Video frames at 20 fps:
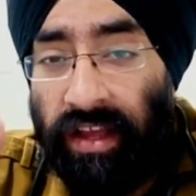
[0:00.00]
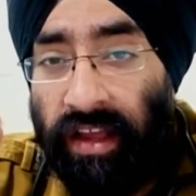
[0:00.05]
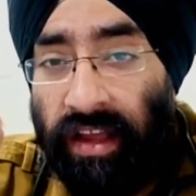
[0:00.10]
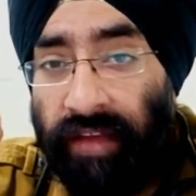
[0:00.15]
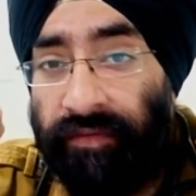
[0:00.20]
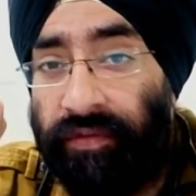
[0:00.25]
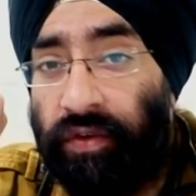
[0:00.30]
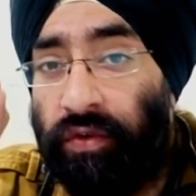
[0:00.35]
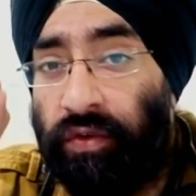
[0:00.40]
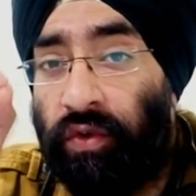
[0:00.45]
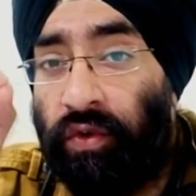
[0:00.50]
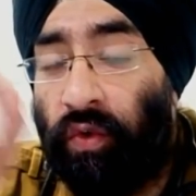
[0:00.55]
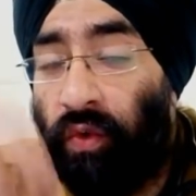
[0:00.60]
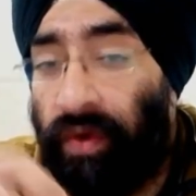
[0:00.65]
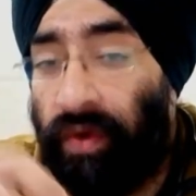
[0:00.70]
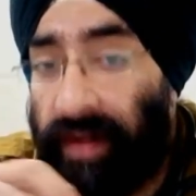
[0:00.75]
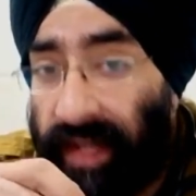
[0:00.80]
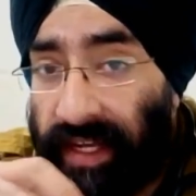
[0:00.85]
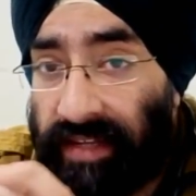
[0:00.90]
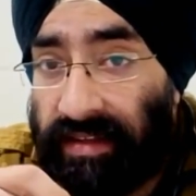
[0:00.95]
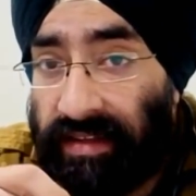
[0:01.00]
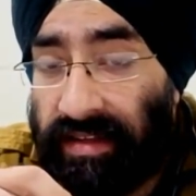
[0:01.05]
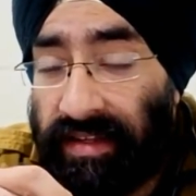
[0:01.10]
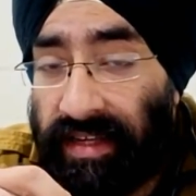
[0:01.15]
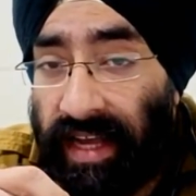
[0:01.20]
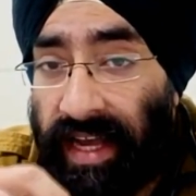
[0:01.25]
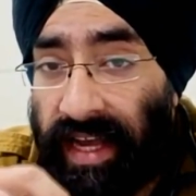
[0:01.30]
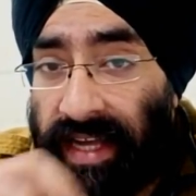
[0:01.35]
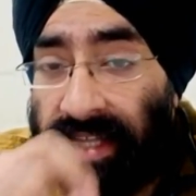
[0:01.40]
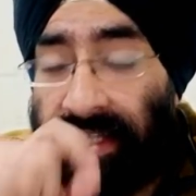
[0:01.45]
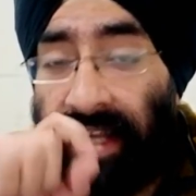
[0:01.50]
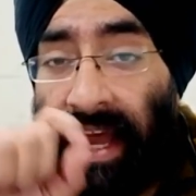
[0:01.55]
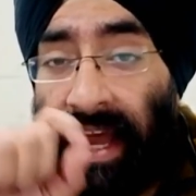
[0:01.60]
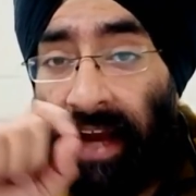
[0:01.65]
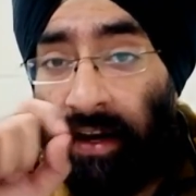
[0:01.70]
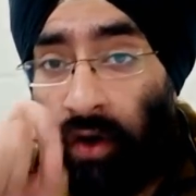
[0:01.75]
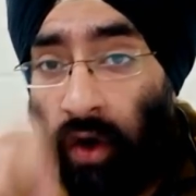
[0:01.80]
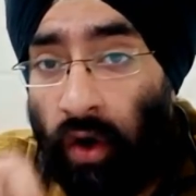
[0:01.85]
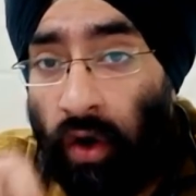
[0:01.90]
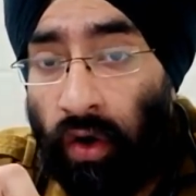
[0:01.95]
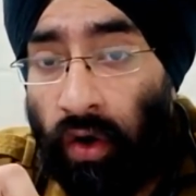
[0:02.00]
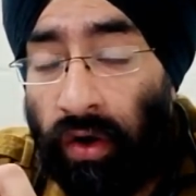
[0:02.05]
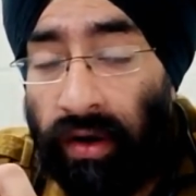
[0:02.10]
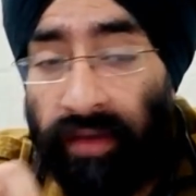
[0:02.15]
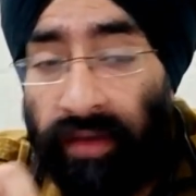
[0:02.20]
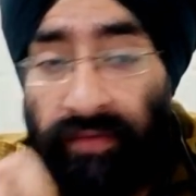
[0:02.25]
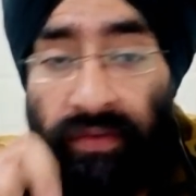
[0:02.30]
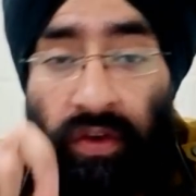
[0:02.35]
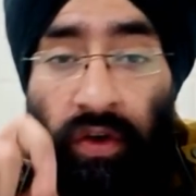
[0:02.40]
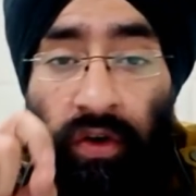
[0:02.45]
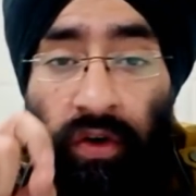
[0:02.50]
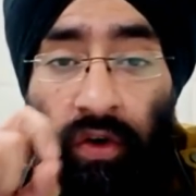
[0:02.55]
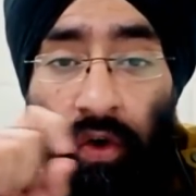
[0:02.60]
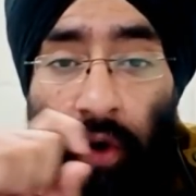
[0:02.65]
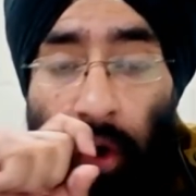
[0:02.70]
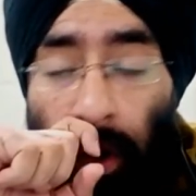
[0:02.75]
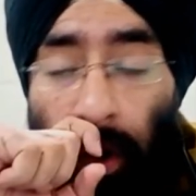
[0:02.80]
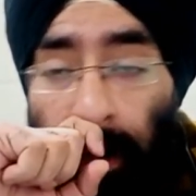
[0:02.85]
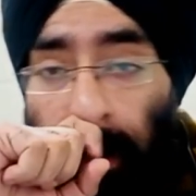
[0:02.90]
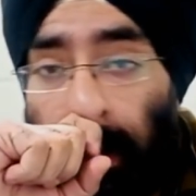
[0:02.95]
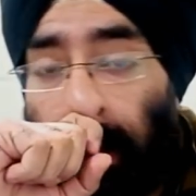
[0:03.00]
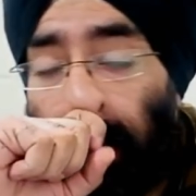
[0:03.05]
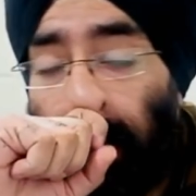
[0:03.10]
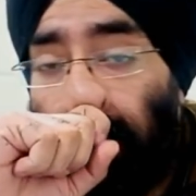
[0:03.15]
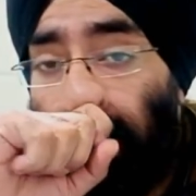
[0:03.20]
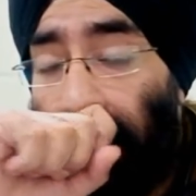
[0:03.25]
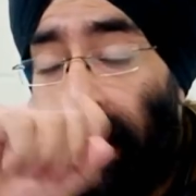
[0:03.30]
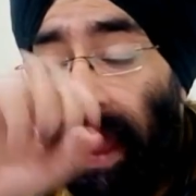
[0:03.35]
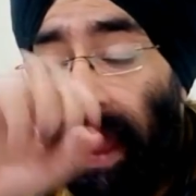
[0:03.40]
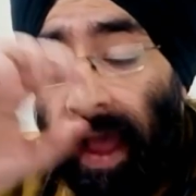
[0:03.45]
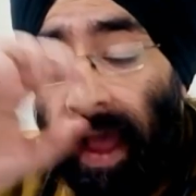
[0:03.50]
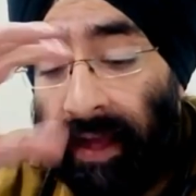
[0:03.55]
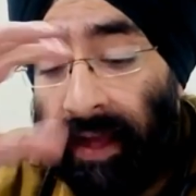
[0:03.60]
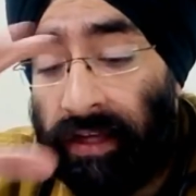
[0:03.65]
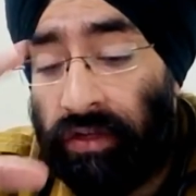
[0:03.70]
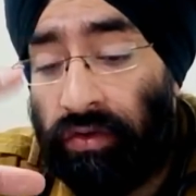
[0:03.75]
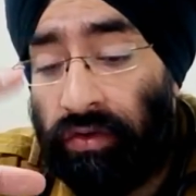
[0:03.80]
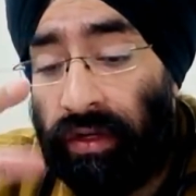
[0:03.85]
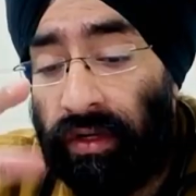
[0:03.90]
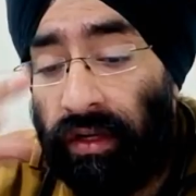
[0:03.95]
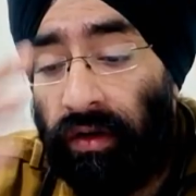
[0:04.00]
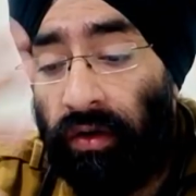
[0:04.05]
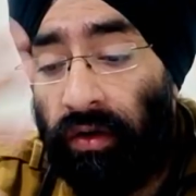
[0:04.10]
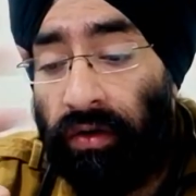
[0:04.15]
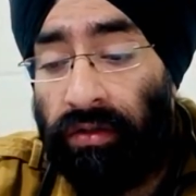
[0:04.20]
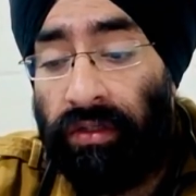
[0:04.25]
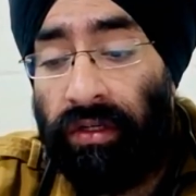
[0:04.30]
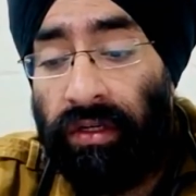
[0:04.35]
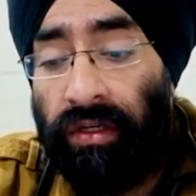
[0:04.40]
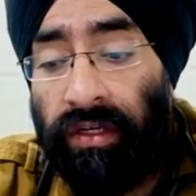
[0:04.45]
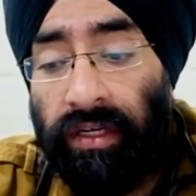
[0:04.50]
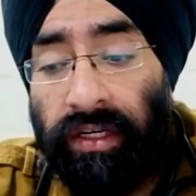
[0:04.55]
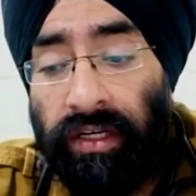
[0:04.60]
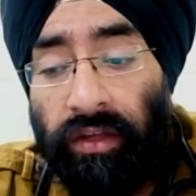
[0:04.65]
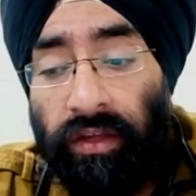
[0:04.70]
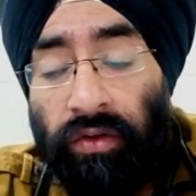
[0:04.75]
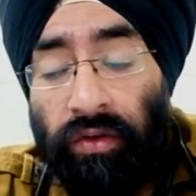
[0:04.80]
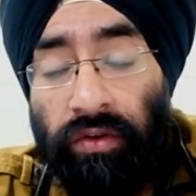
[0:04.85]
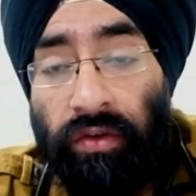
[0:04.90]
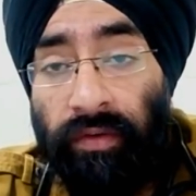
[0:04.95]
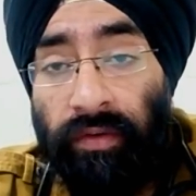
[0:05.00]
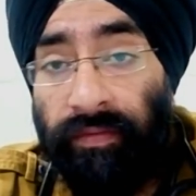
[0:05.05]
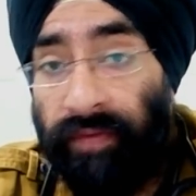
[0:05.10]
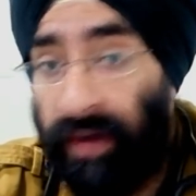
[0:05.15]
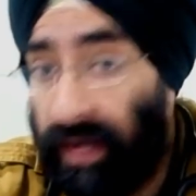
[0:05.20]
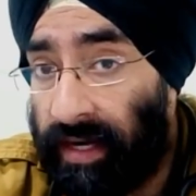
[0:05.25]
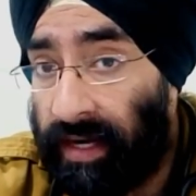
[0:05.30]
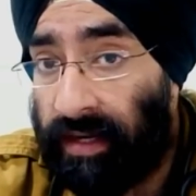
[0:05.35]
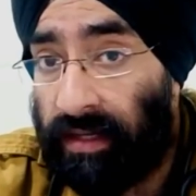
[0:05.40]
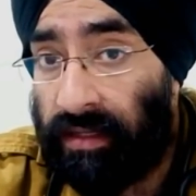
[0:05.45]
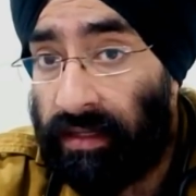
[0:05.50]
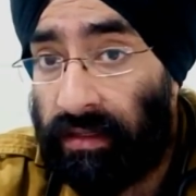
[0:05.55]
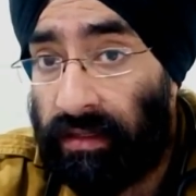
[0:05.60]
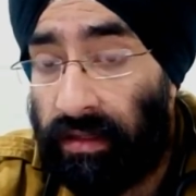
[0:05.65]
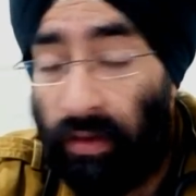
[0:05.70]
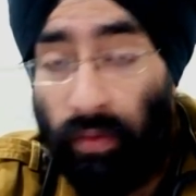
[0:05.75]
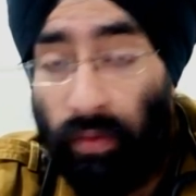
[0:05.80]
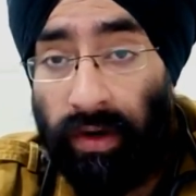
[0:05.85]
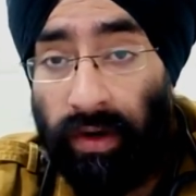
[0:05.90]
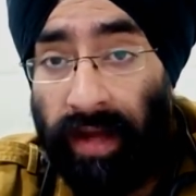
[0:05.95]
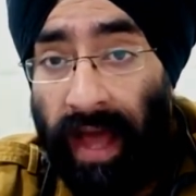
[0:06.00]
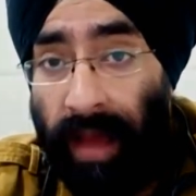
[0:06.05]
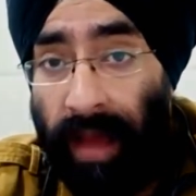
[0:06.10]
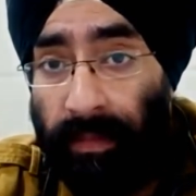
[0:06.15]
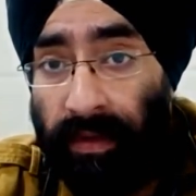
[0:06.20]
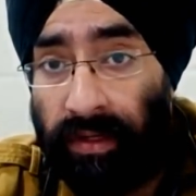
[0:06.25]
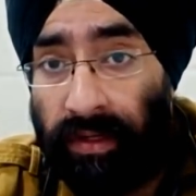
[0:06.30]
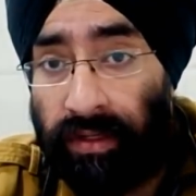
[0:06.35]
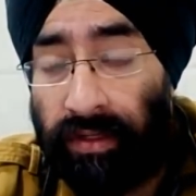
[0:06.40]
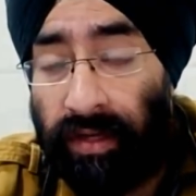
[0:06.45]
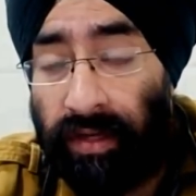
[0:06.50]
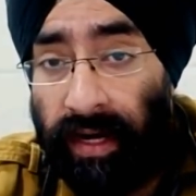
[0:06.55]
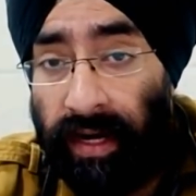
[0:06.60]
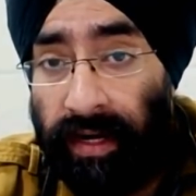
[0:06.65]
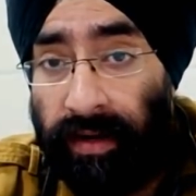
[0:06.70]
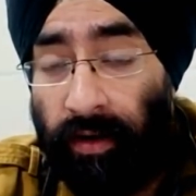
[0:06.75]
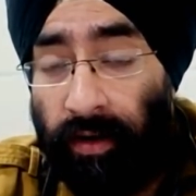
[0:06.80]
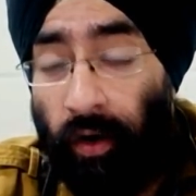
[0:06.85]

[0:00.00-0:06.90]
If you don't exercise at all, if you're not actually concentrating on your fitness, then what happens, right?